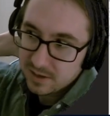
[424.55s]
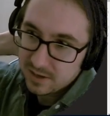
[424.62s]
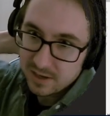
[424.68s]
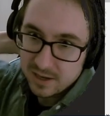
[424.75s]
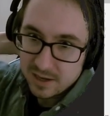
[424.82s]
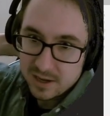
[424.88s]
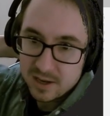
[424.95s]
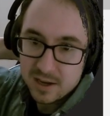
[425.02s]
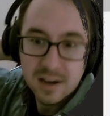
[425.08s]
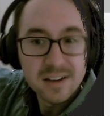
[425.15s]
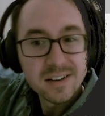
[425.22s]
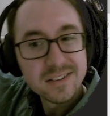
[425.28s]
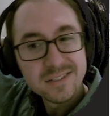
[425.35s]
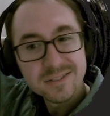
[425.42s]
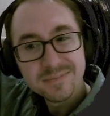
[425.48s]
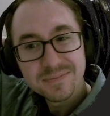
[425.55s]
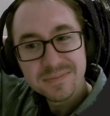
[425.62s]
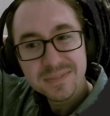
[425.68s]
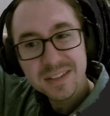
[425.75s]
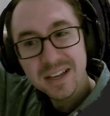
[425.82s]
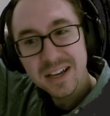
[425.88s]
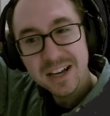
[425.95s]
And
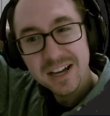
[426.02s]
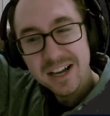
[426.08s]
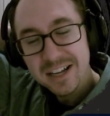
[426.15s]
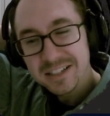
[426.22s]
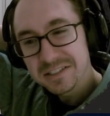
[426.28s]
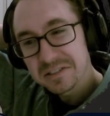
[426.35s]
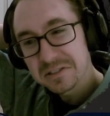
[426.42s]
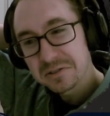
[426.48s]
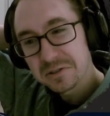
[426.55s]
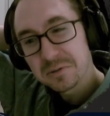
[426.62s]
it doesn't do